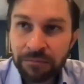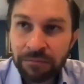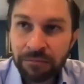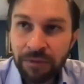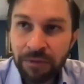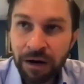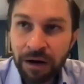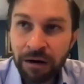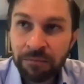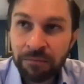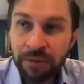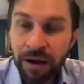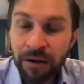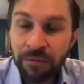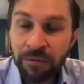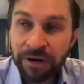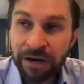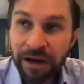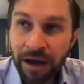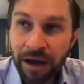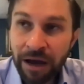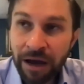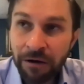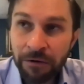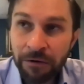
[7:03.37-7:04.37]
Um, and we
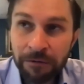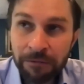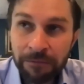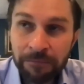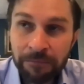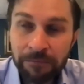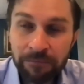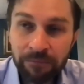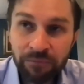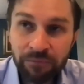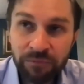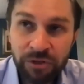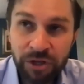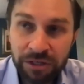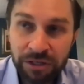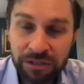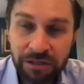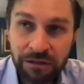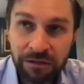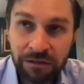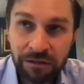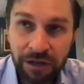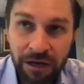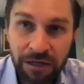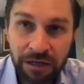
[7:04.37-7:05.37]
now, just in
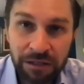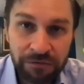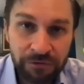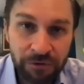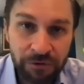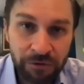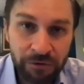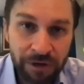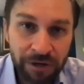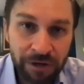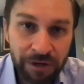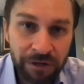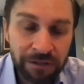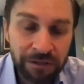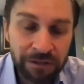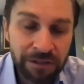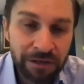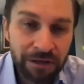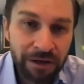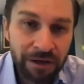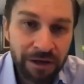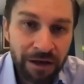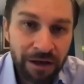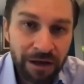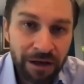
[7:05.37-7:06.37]
the last few years,
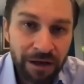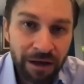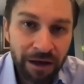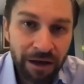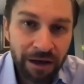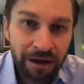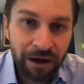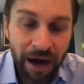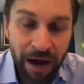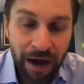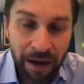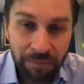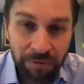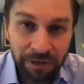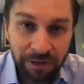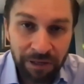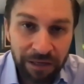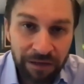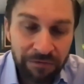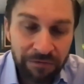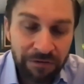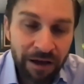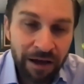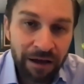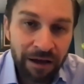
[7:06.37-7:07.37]
Uh, I
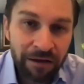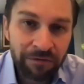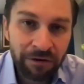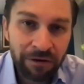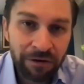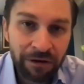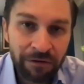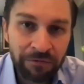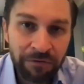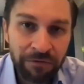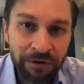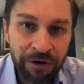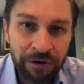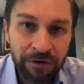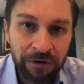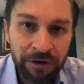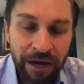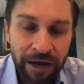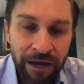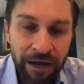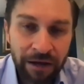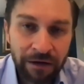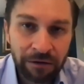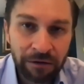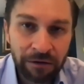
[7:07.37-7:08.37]
believe, have a very good
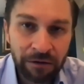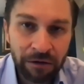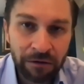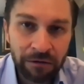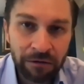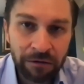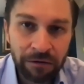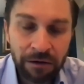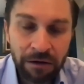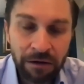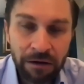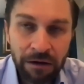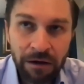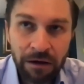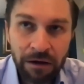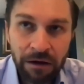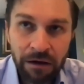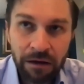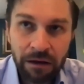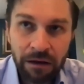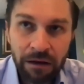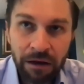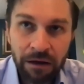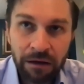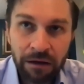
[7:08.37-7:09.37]
handle on,
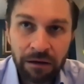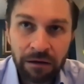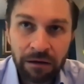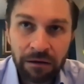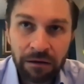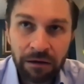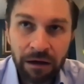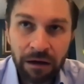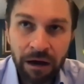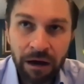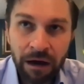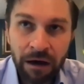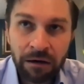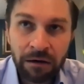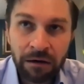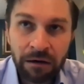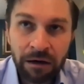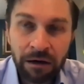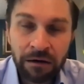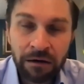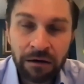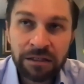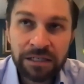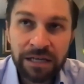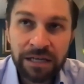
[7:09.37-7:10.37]
on
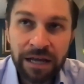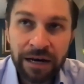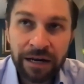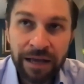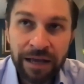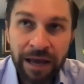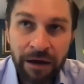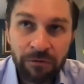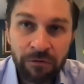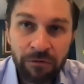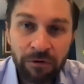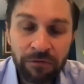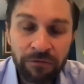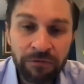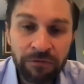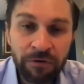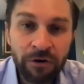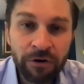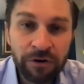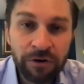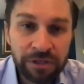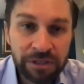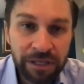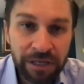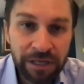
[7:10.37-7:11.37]
understanding how to
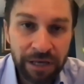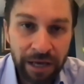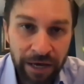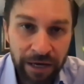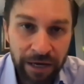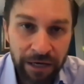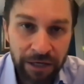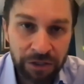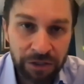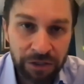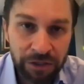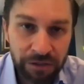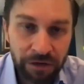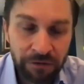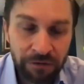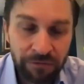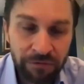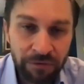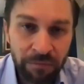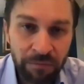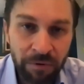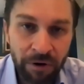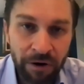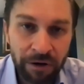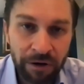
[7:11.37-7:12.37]
reverse the age of the
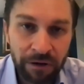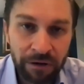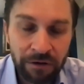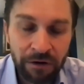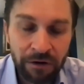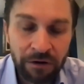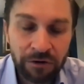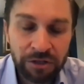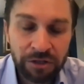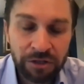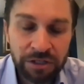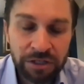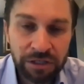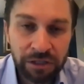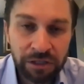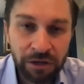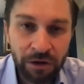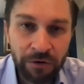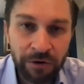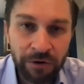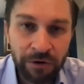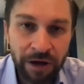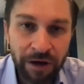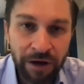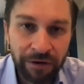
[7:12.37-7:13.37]
body, not just slow
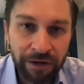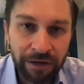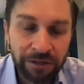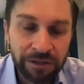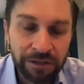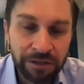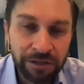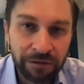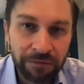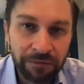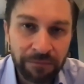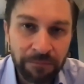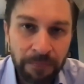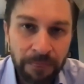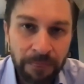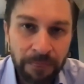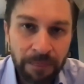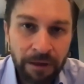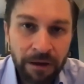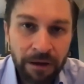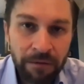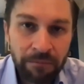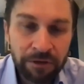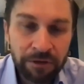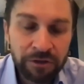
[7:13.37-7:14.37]
down aging,
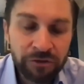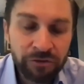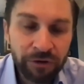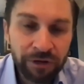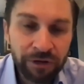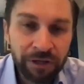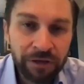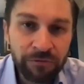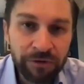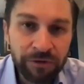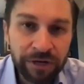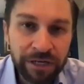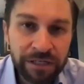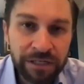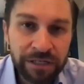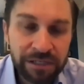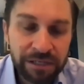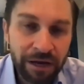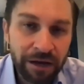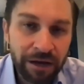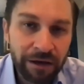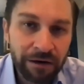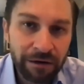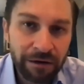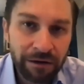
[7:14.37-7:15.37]
but truly
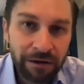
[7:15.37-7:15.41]
reset